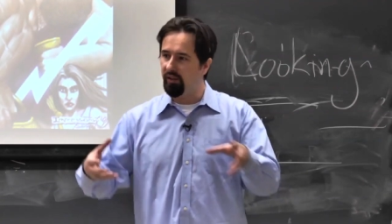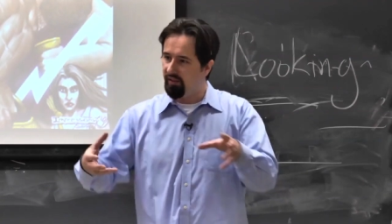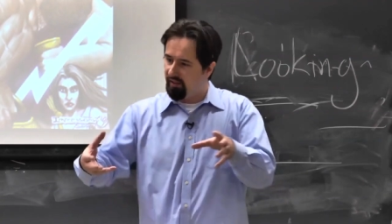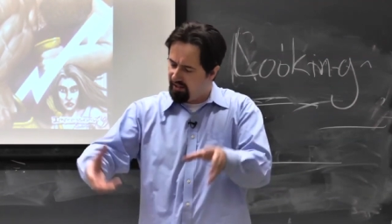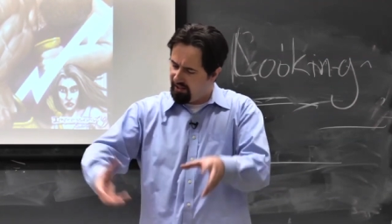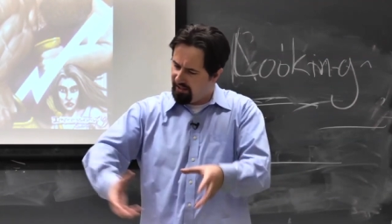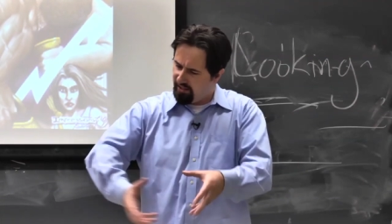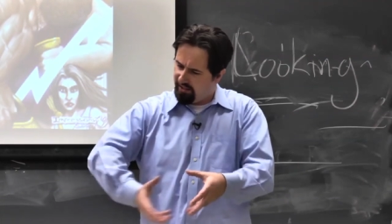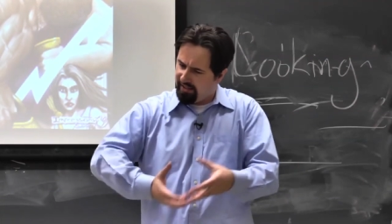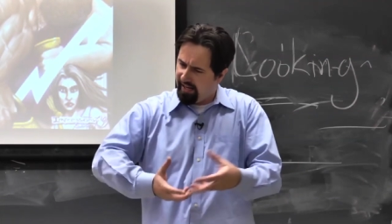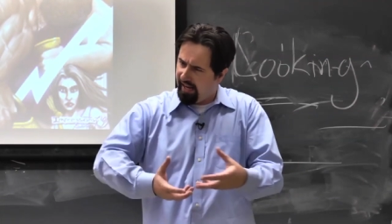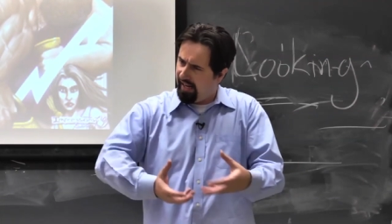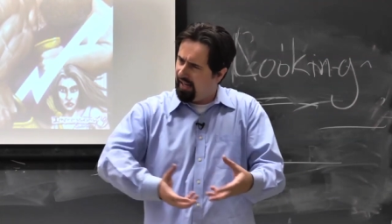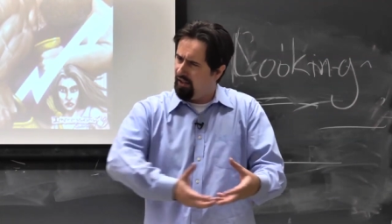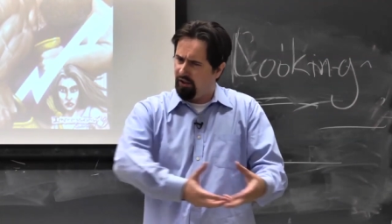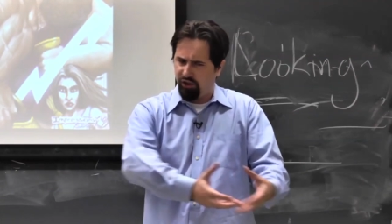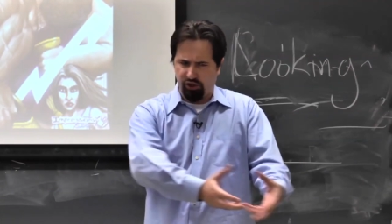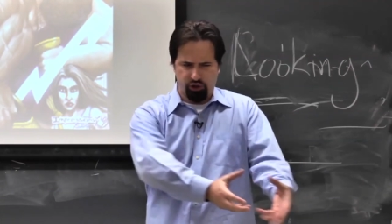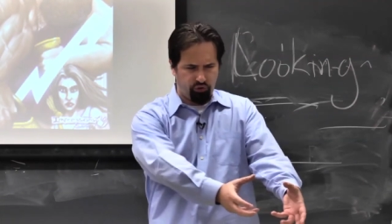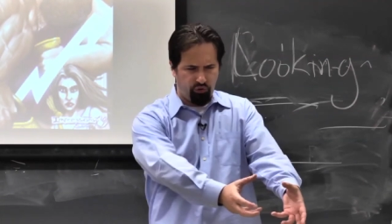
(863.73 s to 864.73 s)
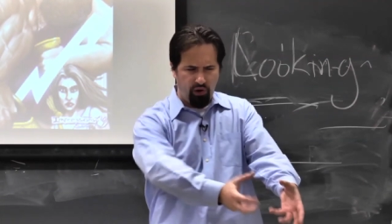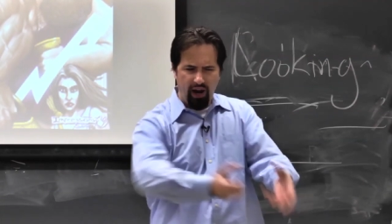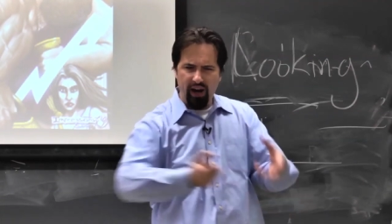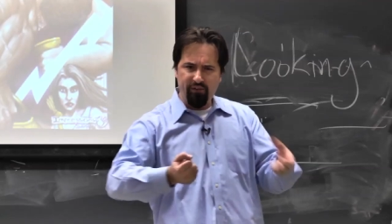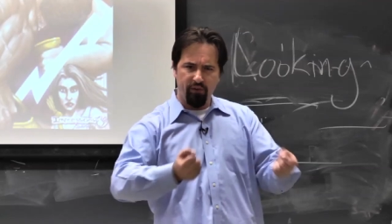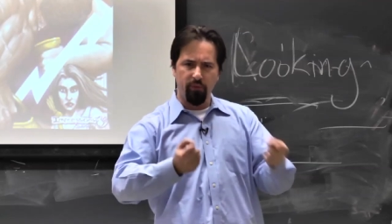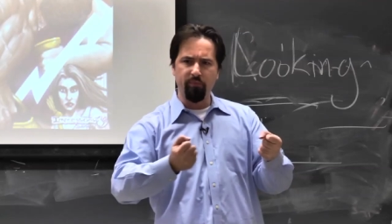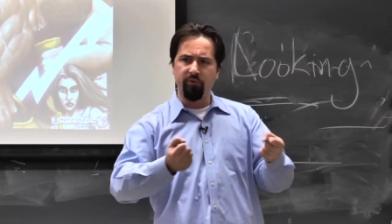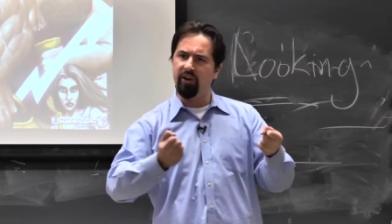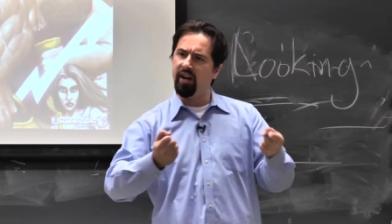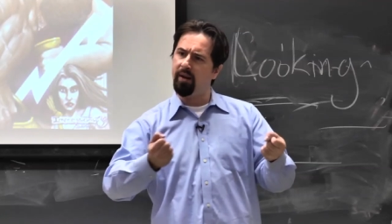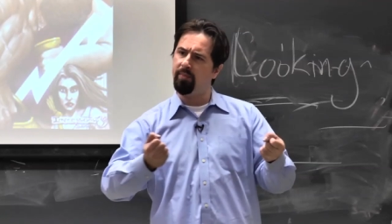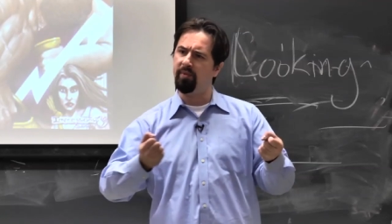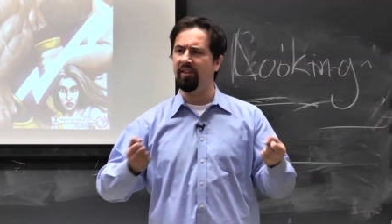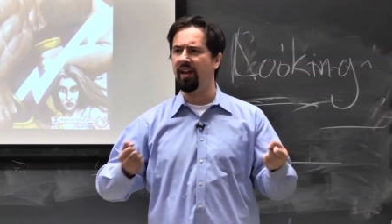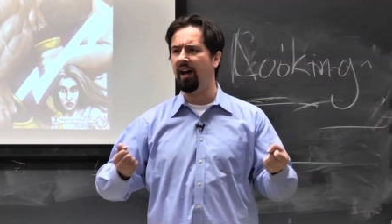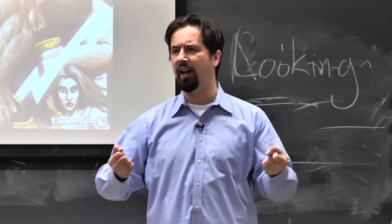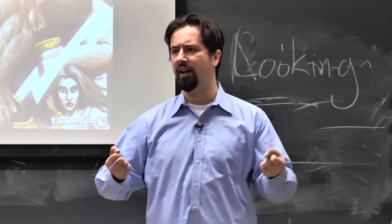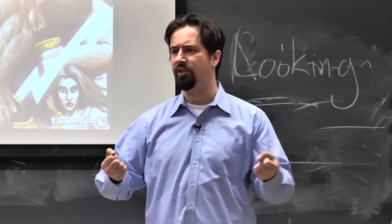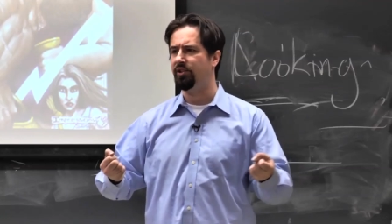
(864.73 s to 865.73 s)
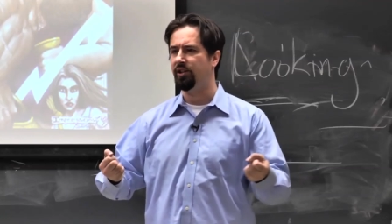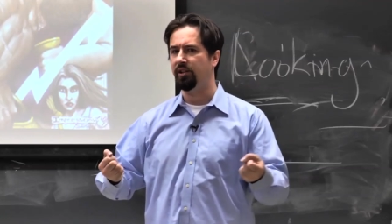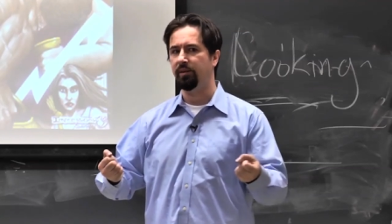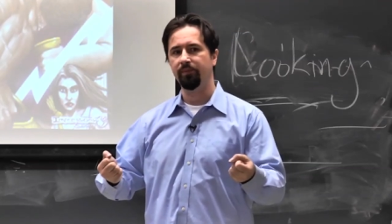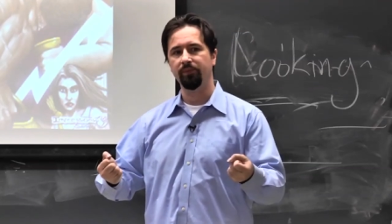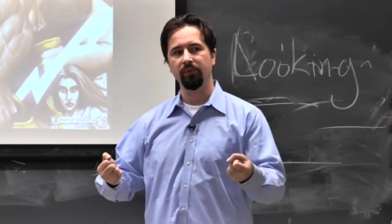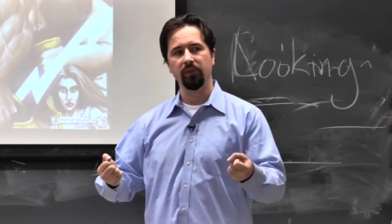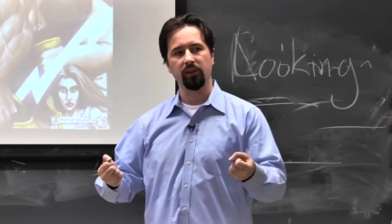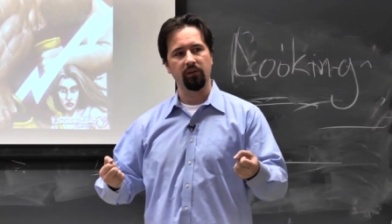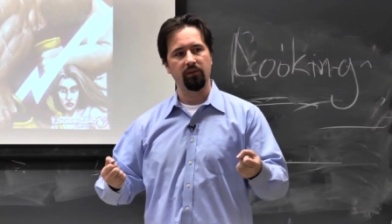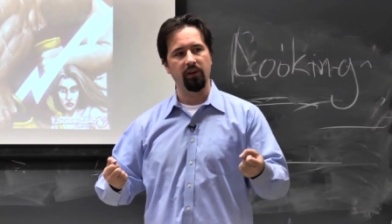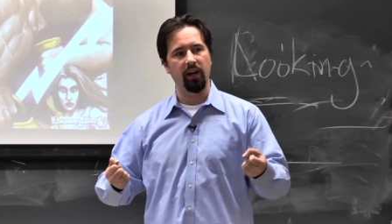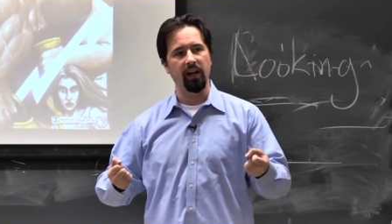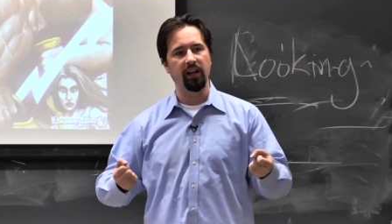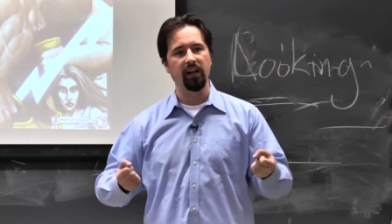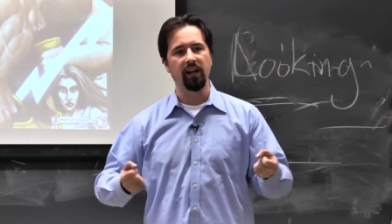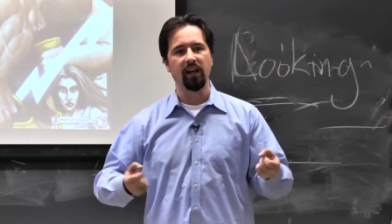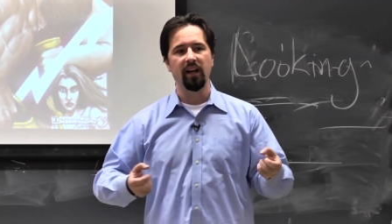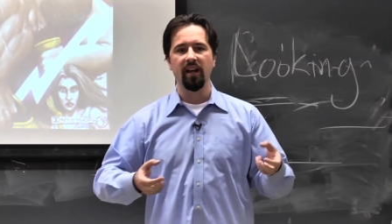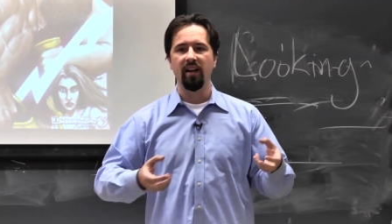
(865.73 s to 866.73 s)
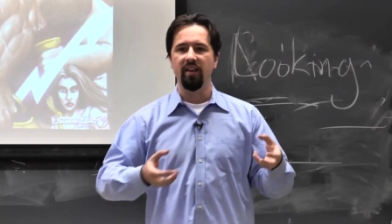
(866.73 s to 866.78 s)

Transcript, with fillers: This is taken straight from Greek mythology, right?